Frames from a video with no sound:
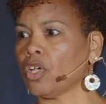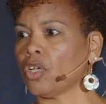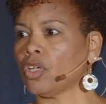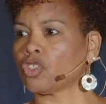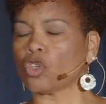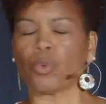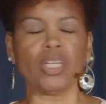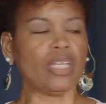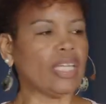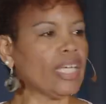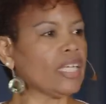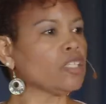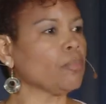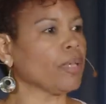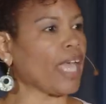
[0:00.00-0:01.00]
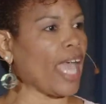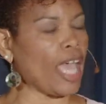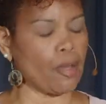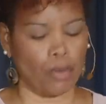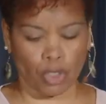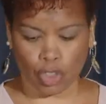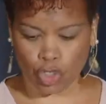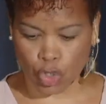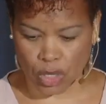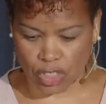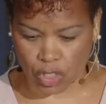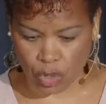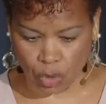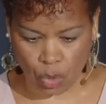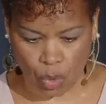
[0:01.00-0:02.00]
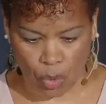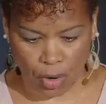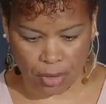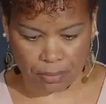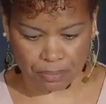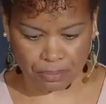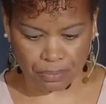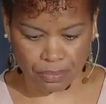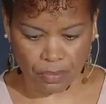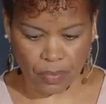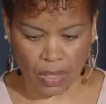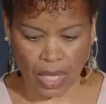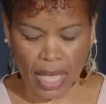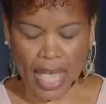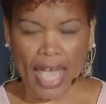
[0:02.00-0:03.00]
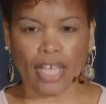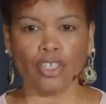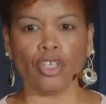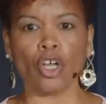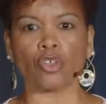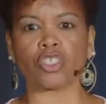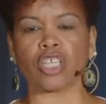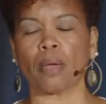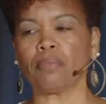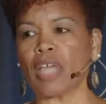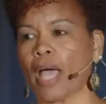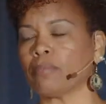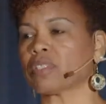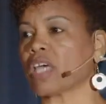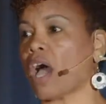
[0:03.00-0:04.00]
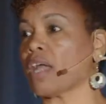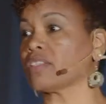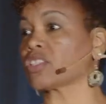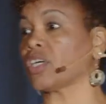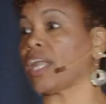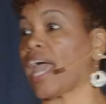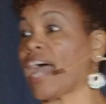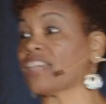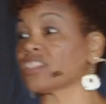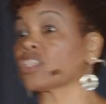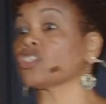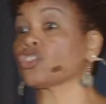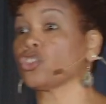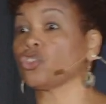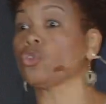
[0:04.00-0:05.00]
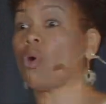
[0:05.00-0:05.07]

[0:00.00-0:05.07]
So we need to be able to trust the Lord. And you know, sometimes God is going to ask us to do